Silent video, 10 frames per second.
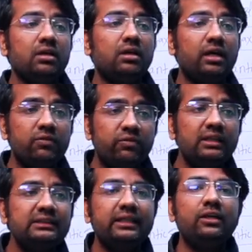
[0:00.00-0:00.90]

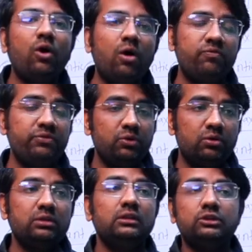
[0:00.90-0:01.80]
conversion of
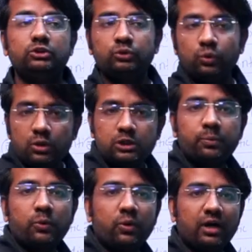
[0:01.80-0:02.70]
your source
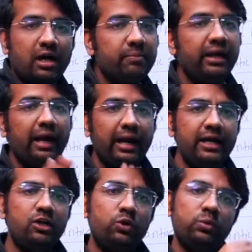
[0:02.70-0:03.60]
program
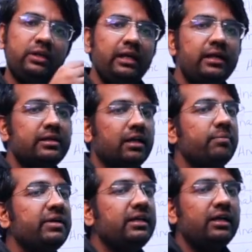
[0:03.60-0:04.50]
into the
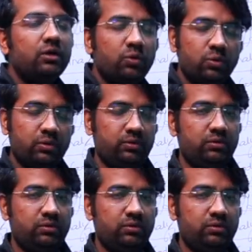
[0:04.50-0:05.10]
intermediate code.